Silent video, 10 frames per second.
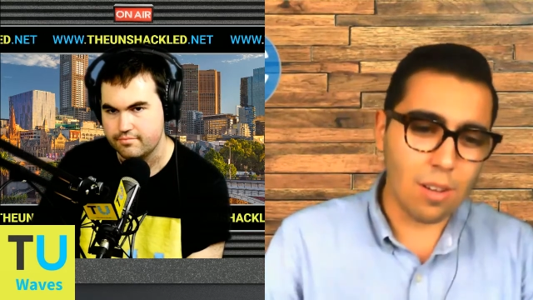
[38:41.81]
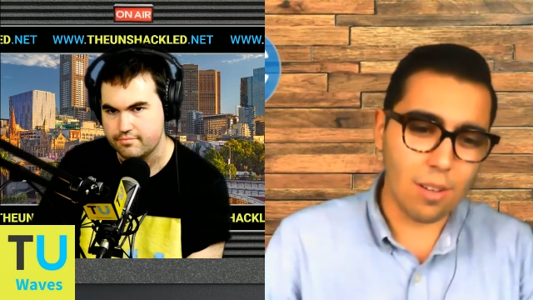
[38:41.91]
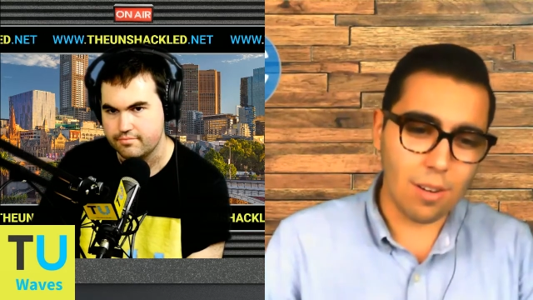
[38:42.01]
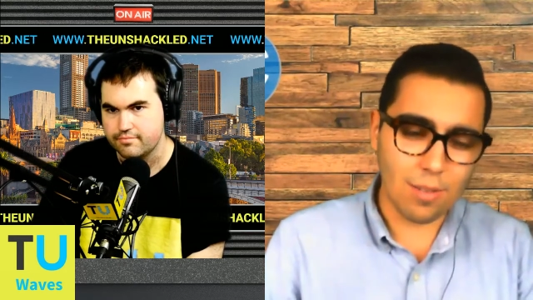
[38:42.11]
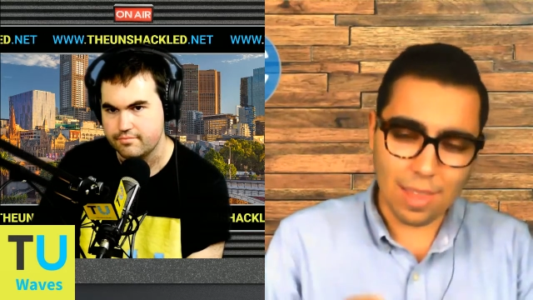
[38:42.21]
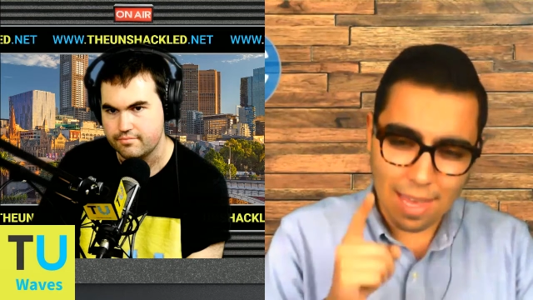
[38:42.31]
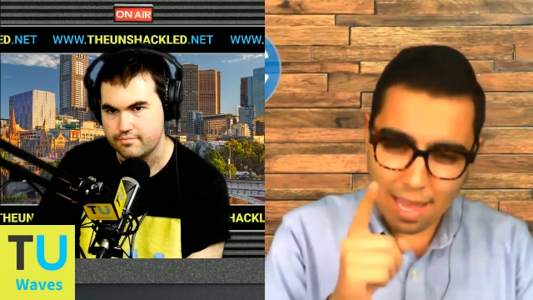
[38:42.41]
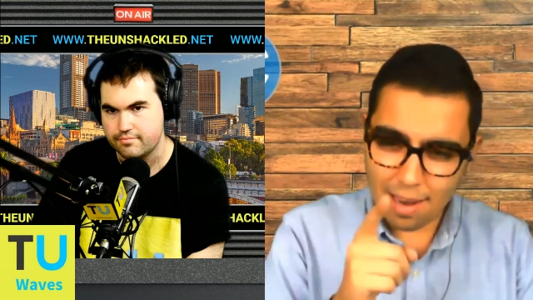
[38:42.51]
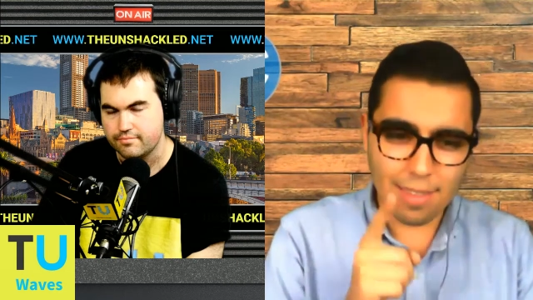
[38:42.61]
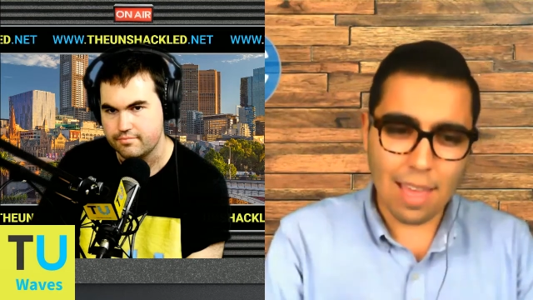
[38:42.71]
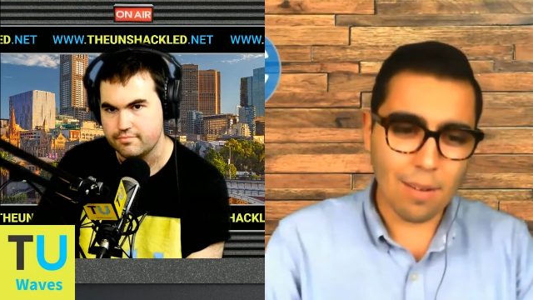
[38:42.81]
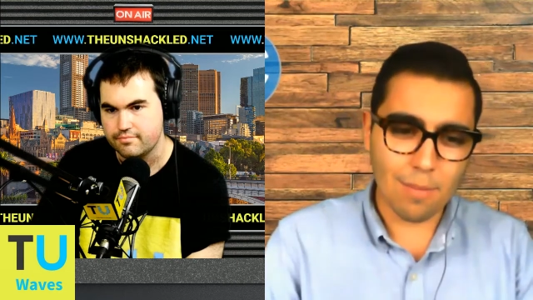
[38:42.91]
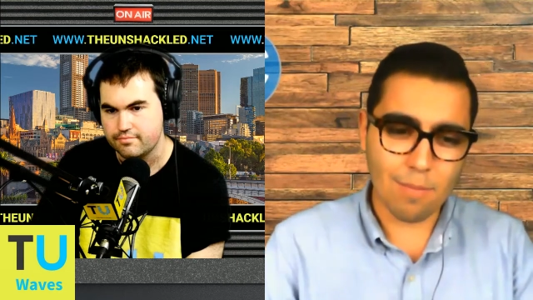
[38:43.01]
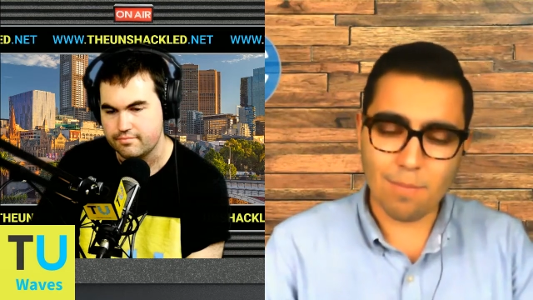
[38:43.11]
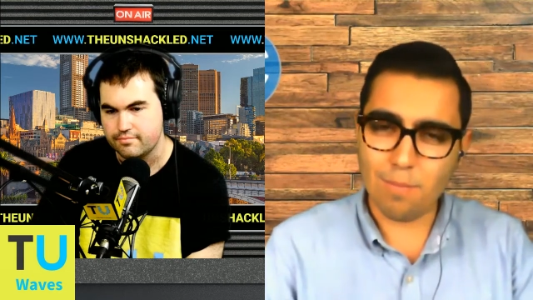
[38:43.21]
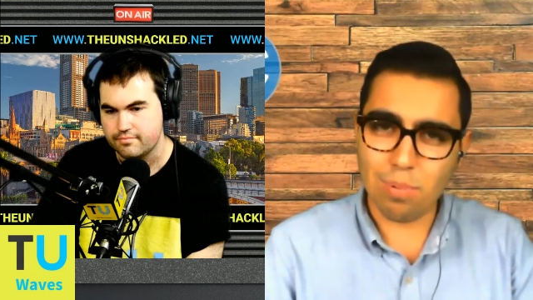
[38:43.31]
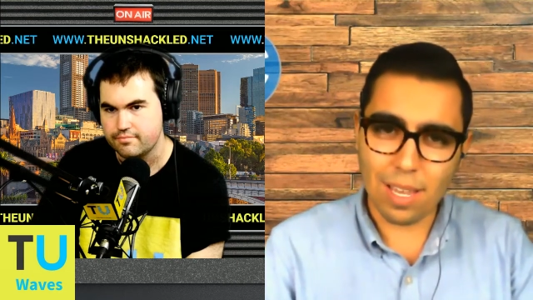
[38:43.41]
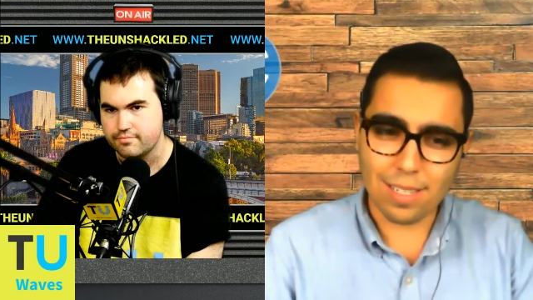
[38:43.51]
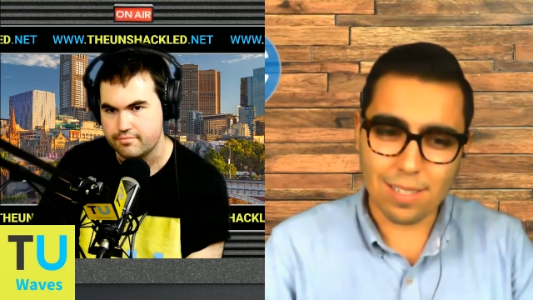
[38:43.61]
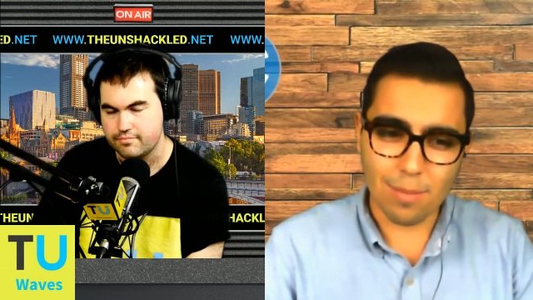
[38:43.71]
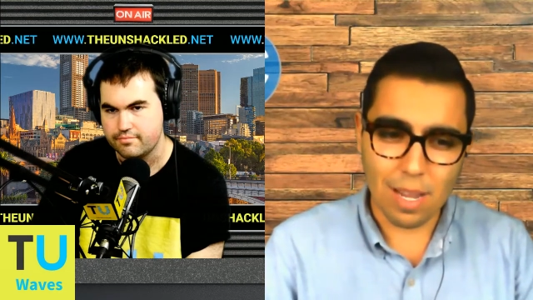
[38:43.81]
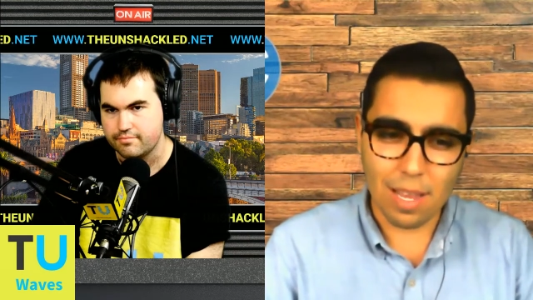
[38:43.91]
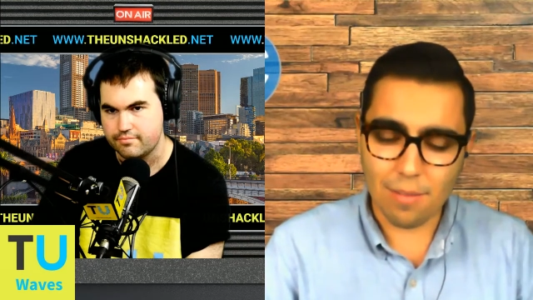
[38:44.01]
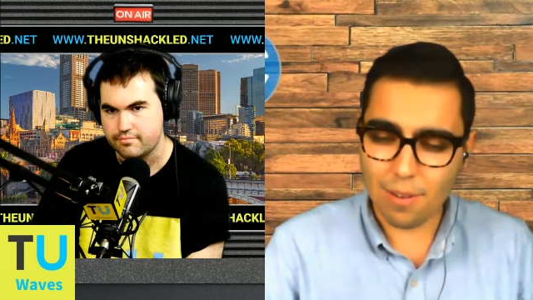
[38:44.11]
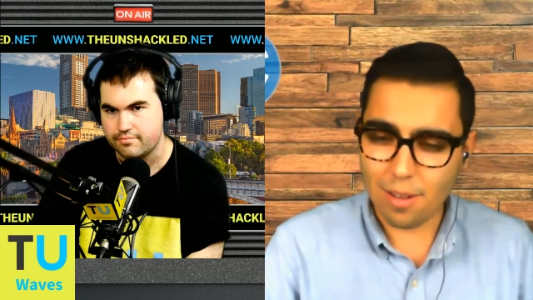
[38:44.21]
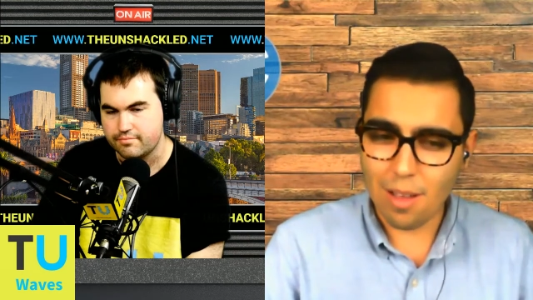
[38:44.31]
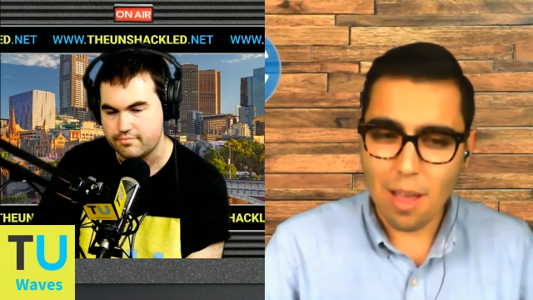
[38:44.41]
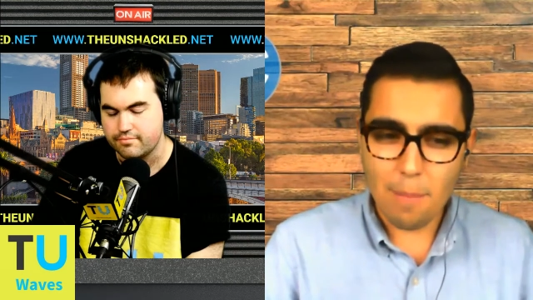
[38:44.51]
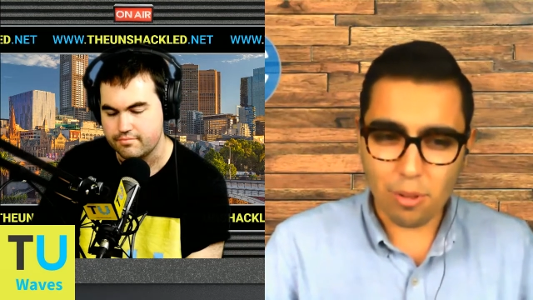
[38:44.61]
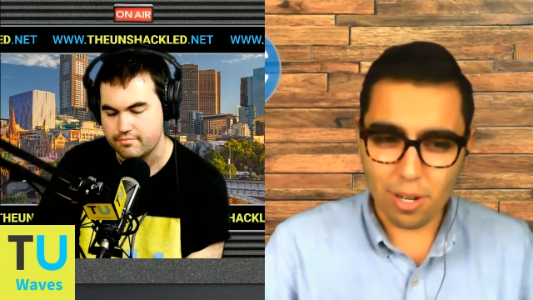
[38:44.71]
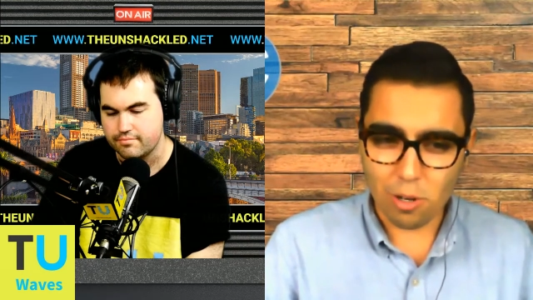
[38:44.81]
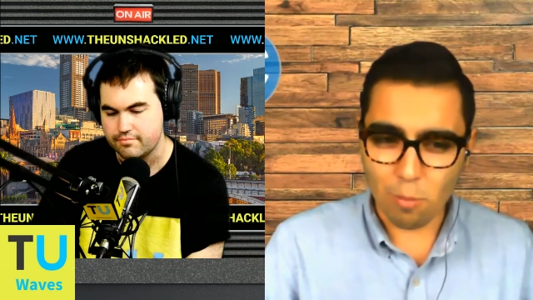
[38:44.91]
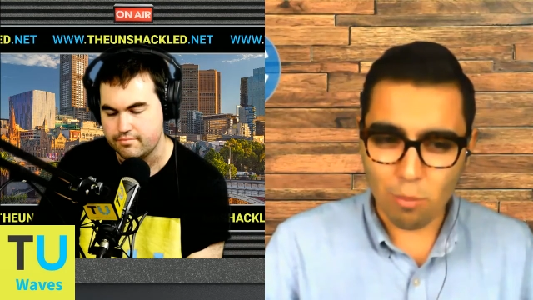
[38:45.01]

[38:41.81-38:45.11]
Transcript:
Speaker 1: You see that that place some kind of a political pressure